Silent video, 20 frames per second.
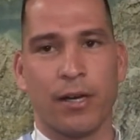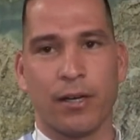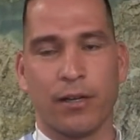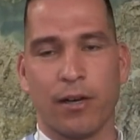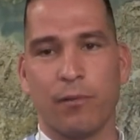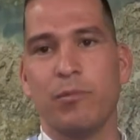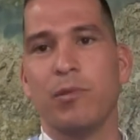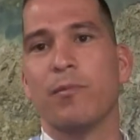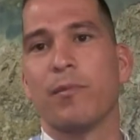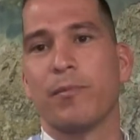
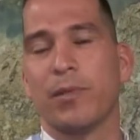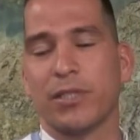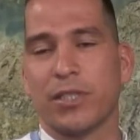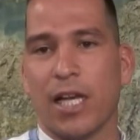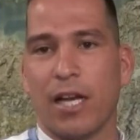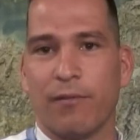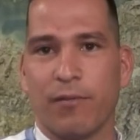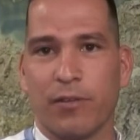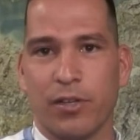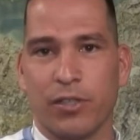community members
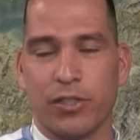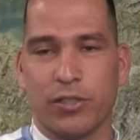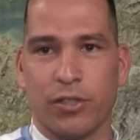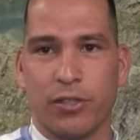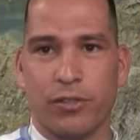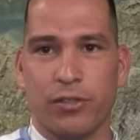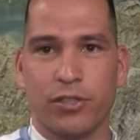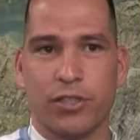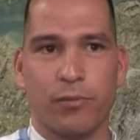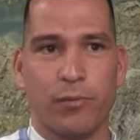have
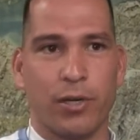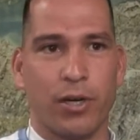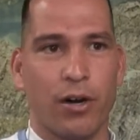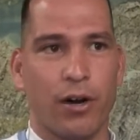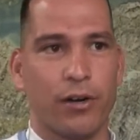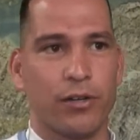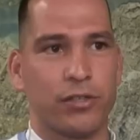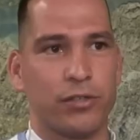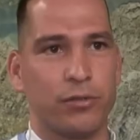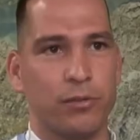concerns in
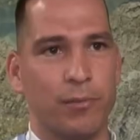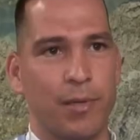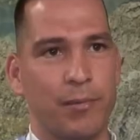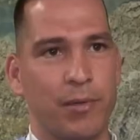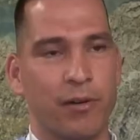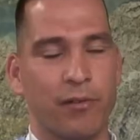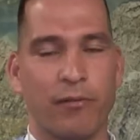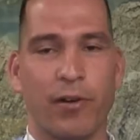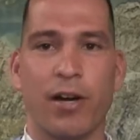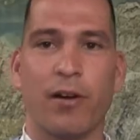regards to maybe
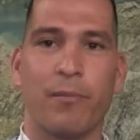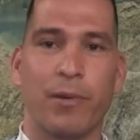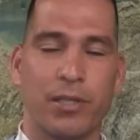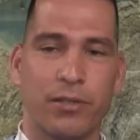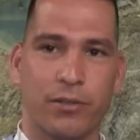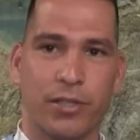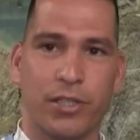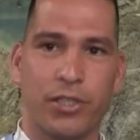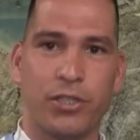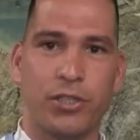
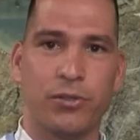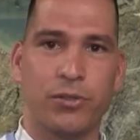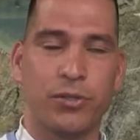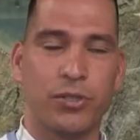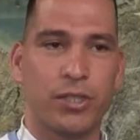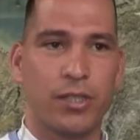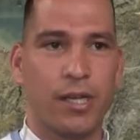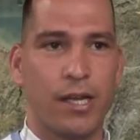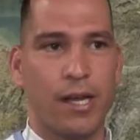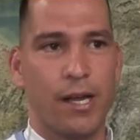environmental
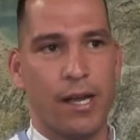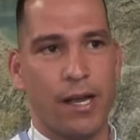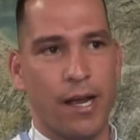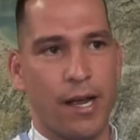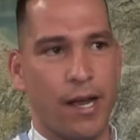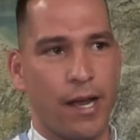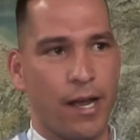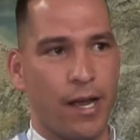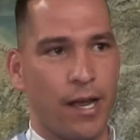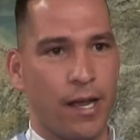issues
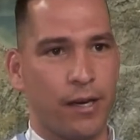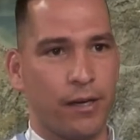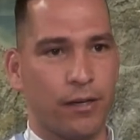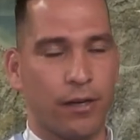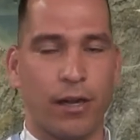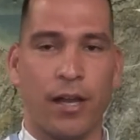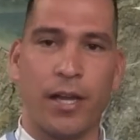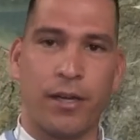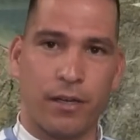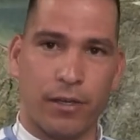and
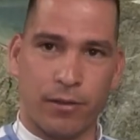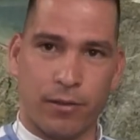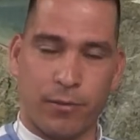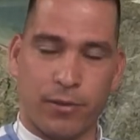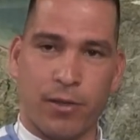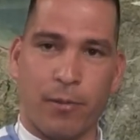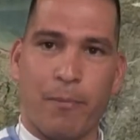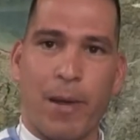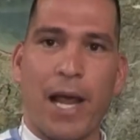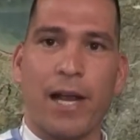
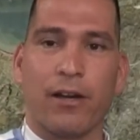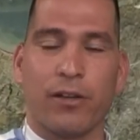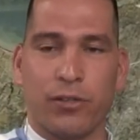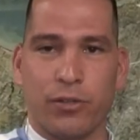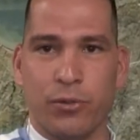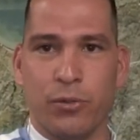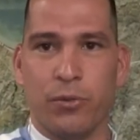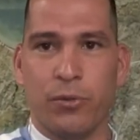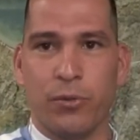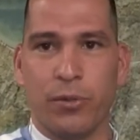the
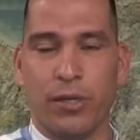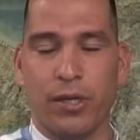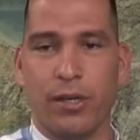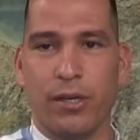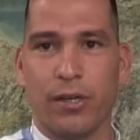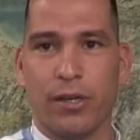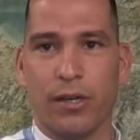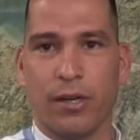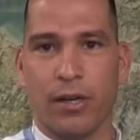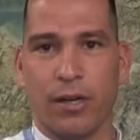magnitude
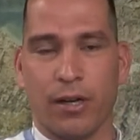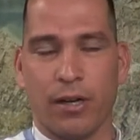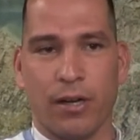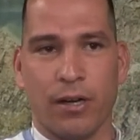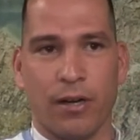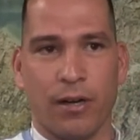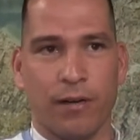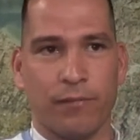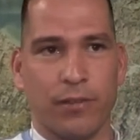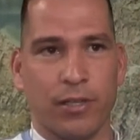
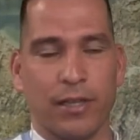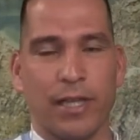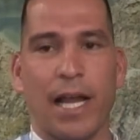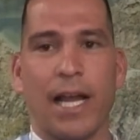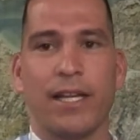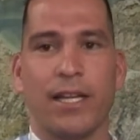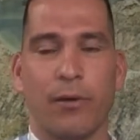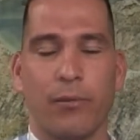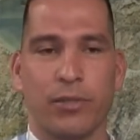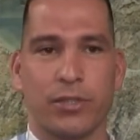of the
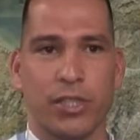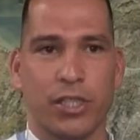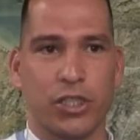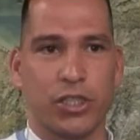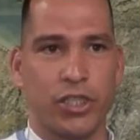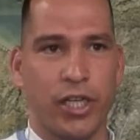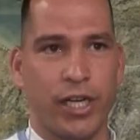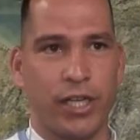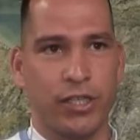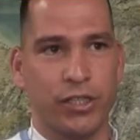land that was
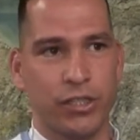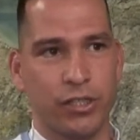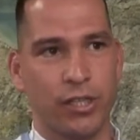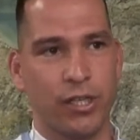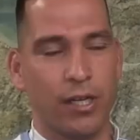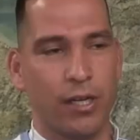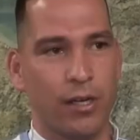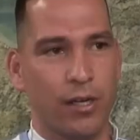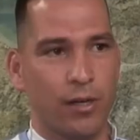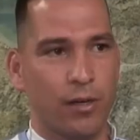exchanged.
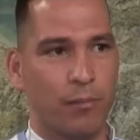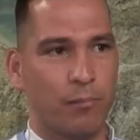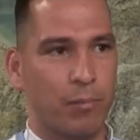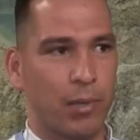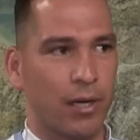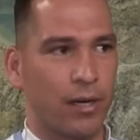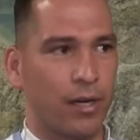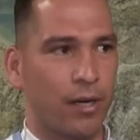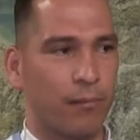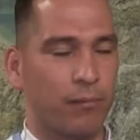
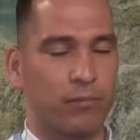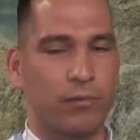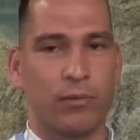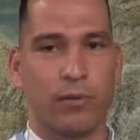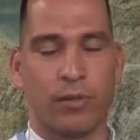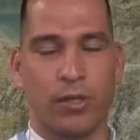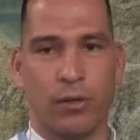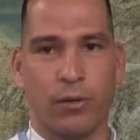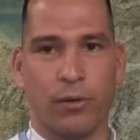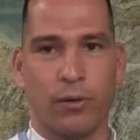But,
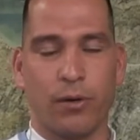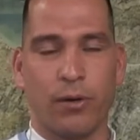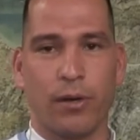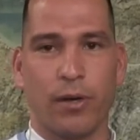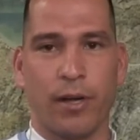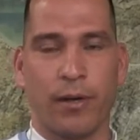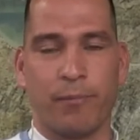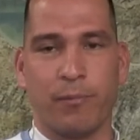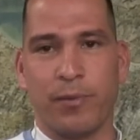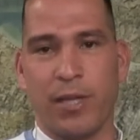you know,
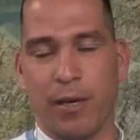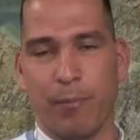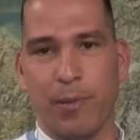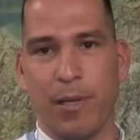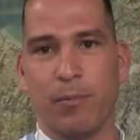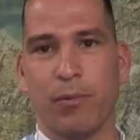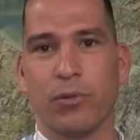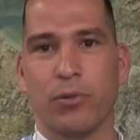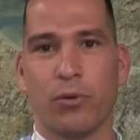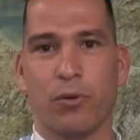I think
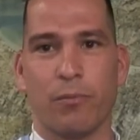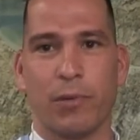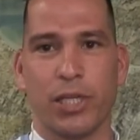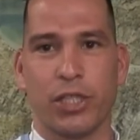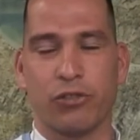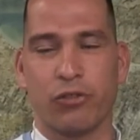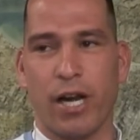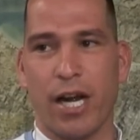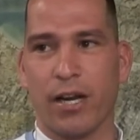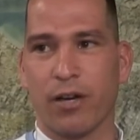people know my
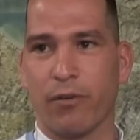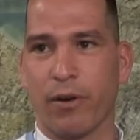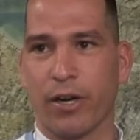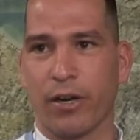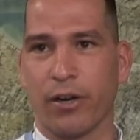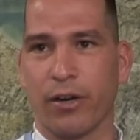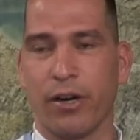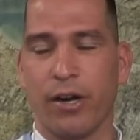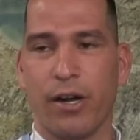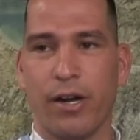track
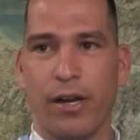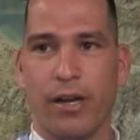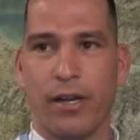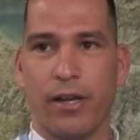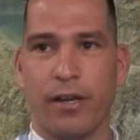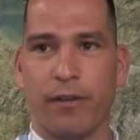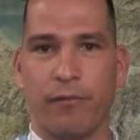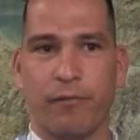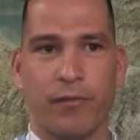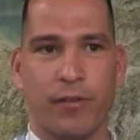record.
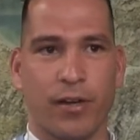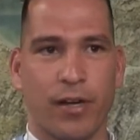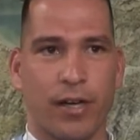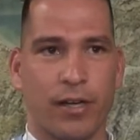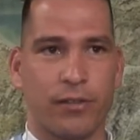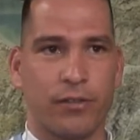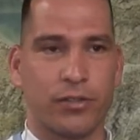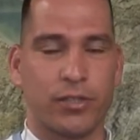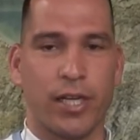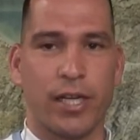If
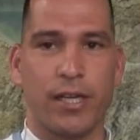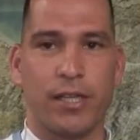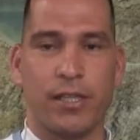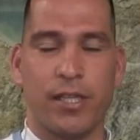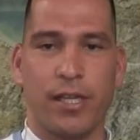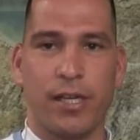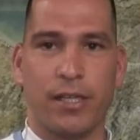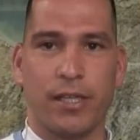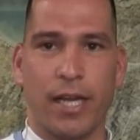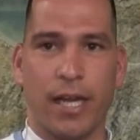there's
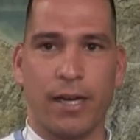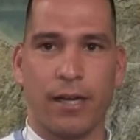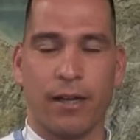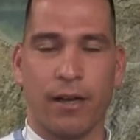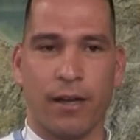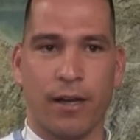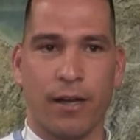anything that